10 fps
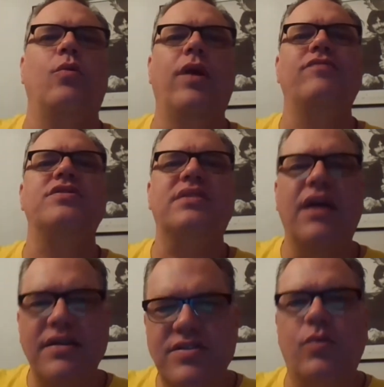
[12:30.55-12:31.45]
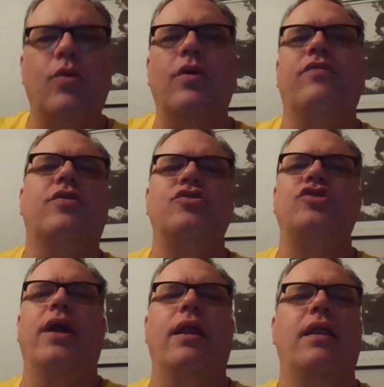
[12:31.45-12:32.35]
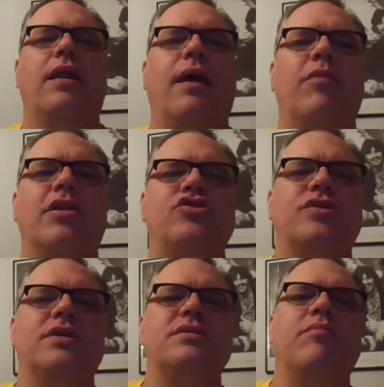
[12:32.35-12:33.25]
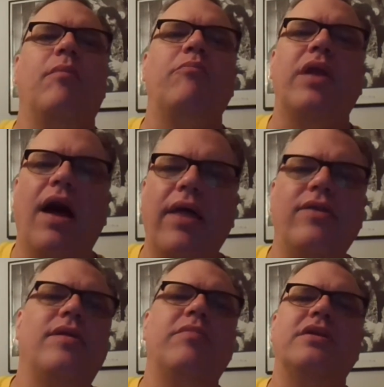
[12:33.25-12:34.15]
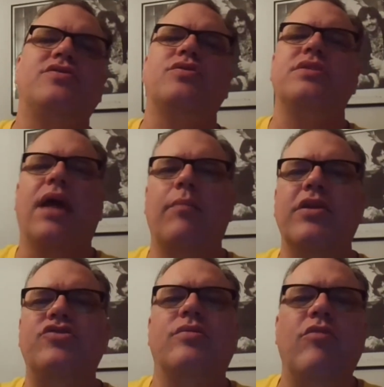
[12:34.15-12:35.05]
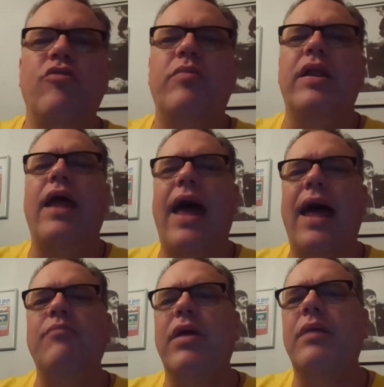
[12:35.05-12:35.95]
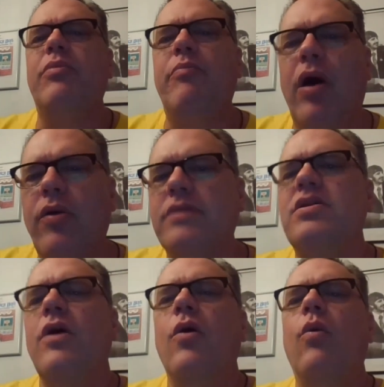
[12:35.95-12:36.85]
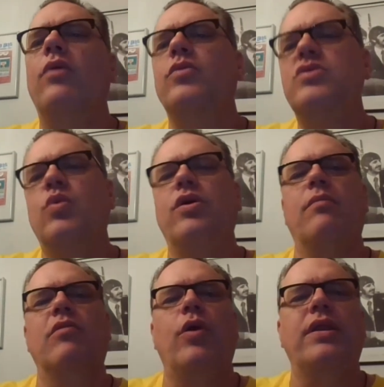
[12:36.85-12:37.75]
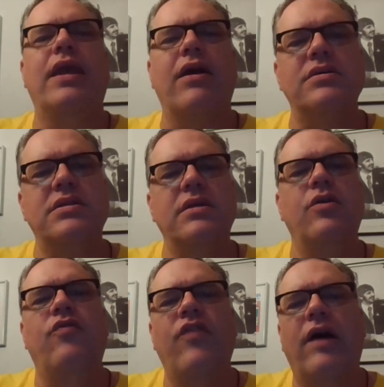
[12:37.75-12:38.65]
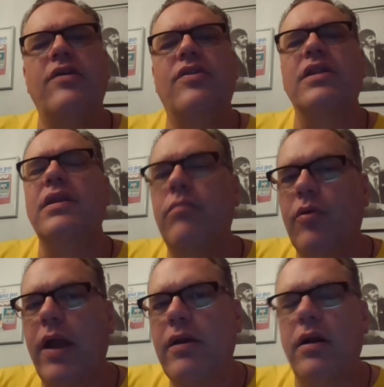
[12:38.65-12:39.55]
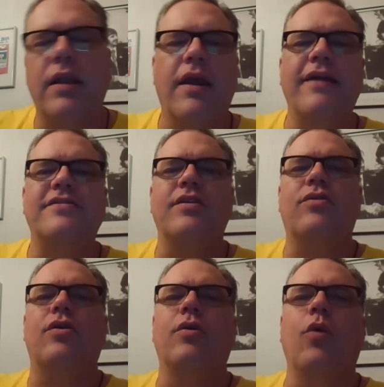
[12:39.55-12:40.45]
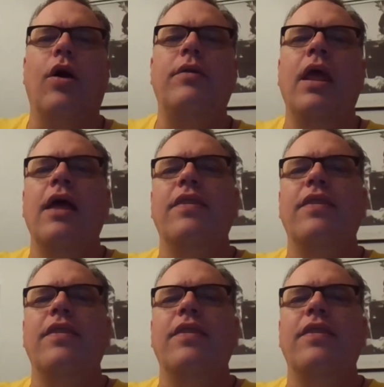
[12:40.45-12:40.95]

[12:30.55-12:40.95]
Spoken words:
We have discussed the role of Christianity in abolitionism, but other than ministers, the abolition movement had many proponents. One was William Lloyd Garrison, who founded the Liberator in 1831.